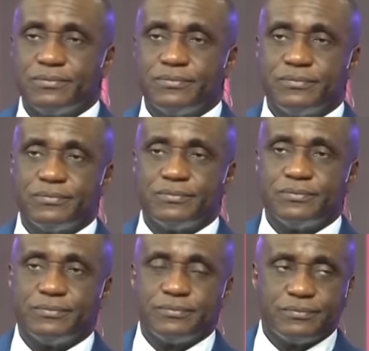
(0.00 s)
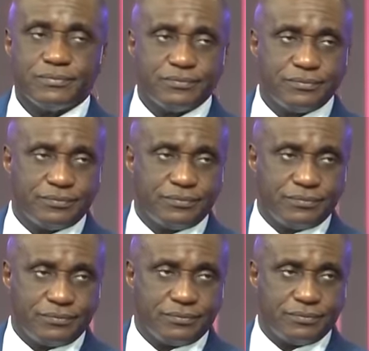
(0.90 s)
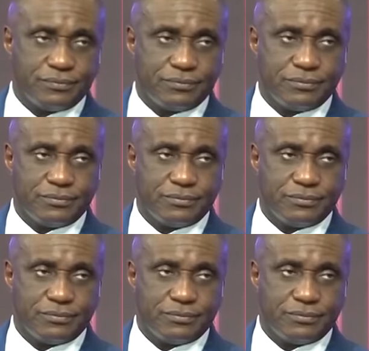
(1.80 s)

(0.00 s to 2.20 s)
(silence)